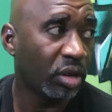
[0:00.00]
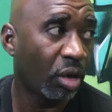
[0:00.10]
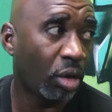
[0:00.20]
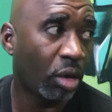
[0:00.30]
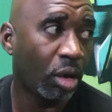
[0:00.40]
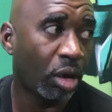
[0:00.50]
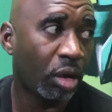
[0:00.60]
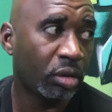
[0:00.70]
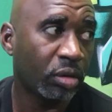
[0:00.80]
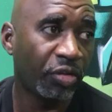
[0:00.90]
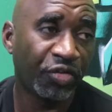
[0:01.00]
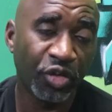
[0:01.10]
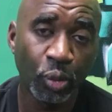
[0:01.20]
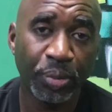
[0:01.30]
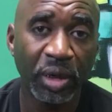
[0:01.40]
the, uh,
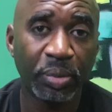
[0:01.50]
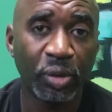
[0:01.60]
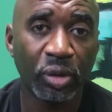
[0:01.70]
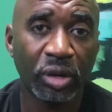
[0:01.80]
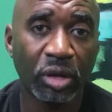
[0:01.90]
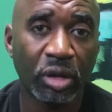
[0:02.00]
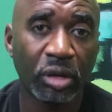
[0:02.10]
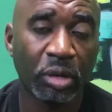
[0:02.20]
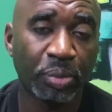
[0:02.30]
a few people